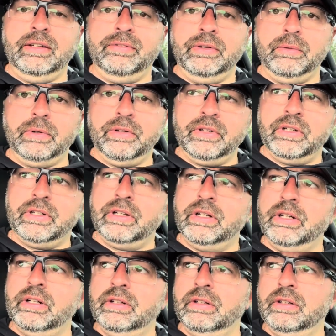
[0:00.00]
If it wasn't
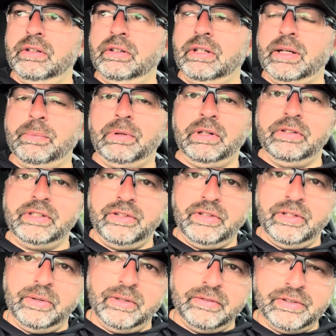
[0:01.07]
Kurt, I apologize
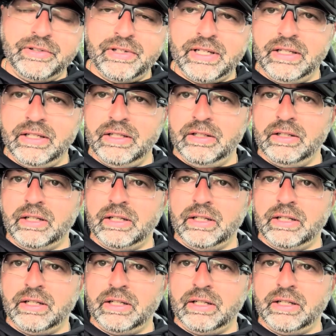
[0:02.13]
to whoever said it.